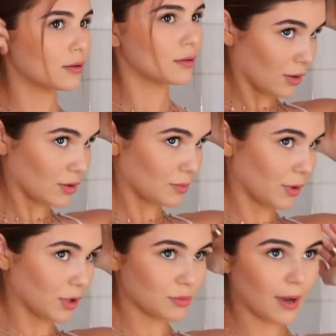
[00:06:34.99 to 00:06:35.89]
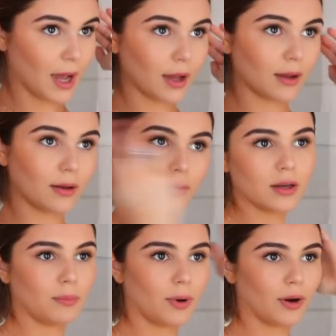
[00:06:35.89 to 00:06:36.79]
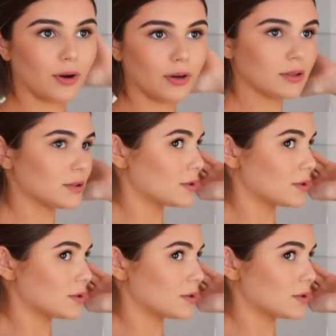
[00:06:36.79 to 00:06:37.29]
You can just brush back any parts.